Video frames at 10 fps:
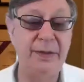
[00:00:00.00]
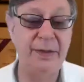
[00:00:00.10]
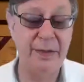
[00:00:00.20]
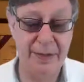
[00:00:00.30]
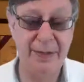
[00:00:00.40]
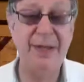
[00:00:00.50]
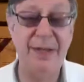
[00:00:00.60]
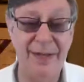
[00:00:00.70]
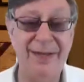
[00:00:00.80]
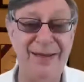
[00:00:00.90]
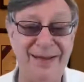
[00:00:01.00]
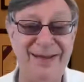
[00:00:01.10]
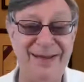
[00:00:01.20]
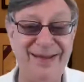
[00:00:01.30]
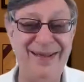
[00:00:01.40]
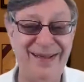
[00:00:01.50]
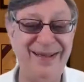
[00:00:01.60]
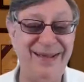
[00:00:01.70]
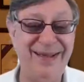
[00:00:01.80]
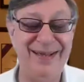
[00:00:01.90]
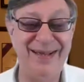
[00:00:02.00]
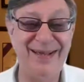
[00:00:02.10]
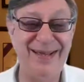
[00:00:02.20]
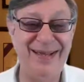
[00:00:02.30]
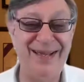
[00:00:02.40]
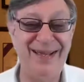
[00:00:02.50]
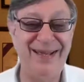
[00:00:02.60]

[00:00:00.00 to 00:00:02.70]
I forgot what time it started, but it was